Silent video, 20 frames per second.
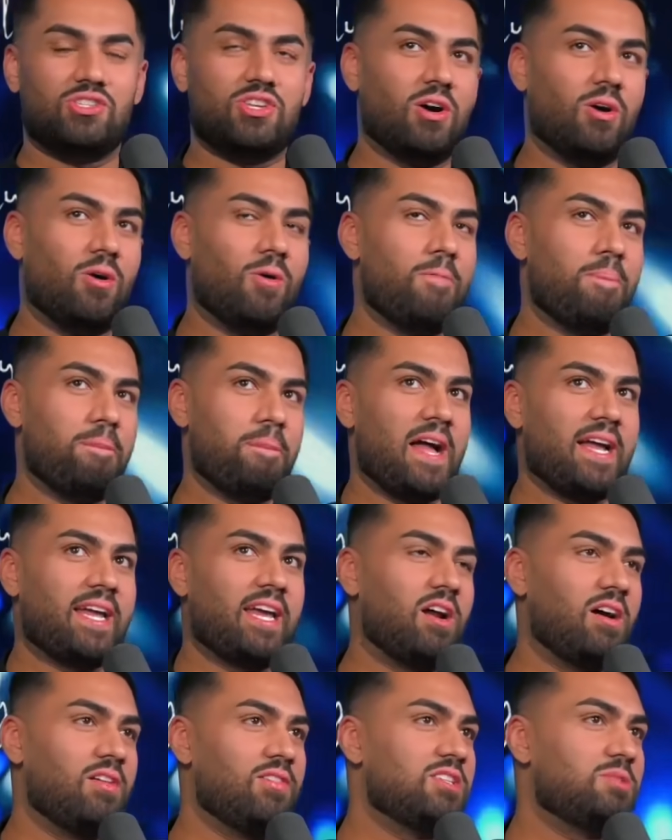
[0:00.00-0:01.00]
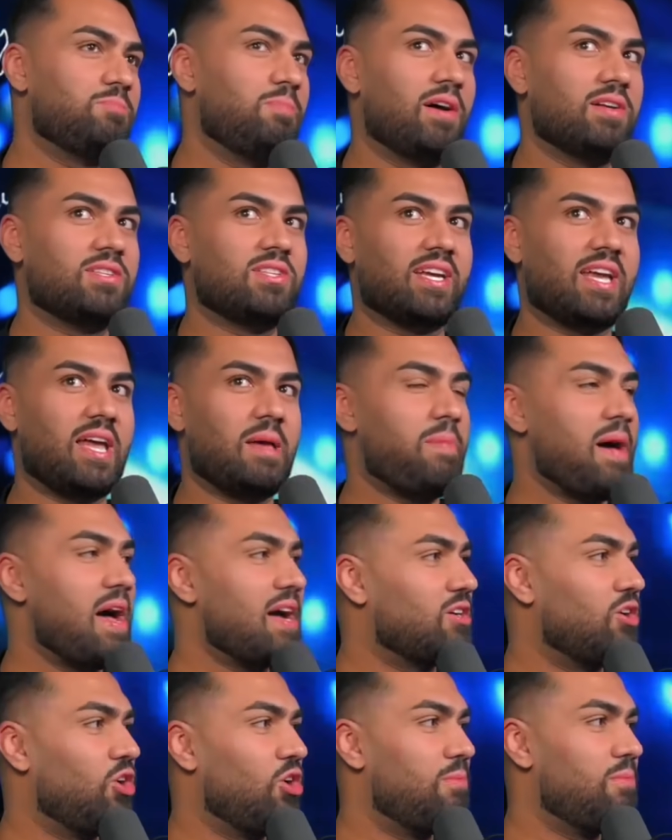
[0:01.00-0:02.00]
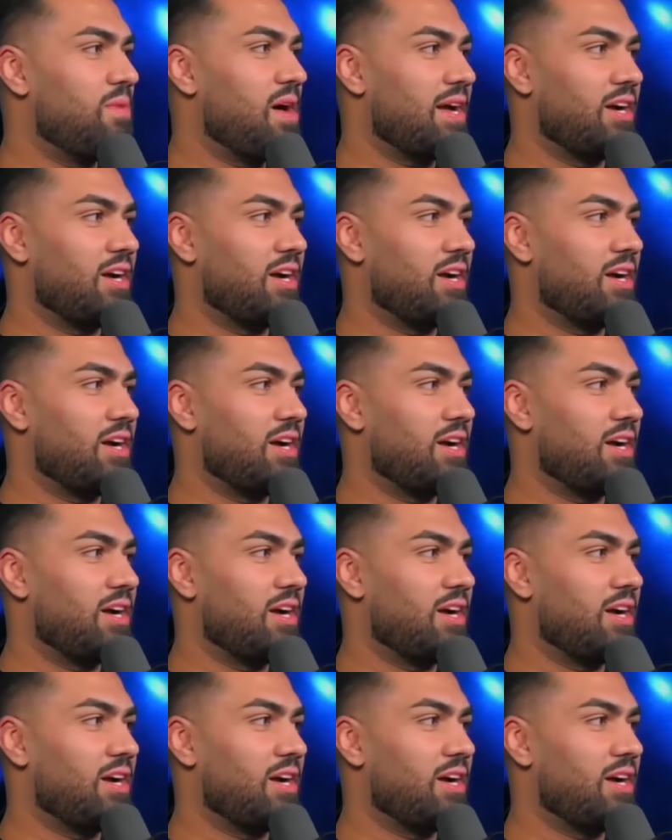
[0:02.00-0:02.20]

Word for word: So I get on this bus. I get back home.